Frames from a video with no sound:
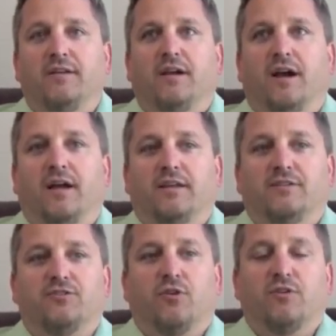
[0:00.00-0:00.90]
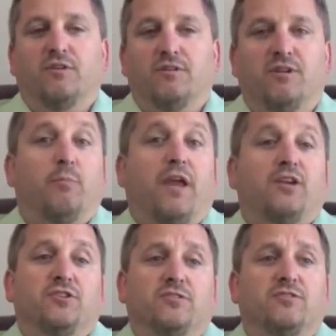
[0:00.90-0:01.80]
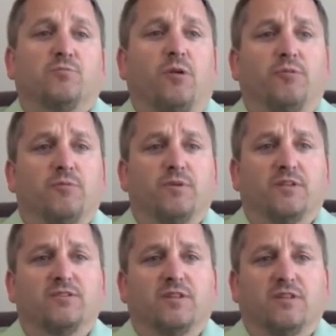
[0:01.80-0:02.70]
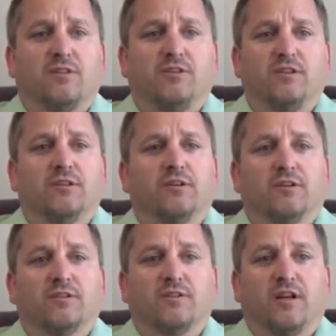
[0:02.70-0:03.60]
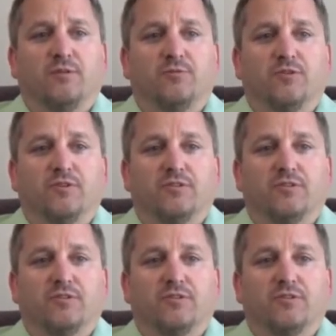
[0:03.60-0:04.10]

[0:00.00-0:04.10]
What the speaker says: And so, patience is probably the biggest thing that you need to learn as an entrepreneur,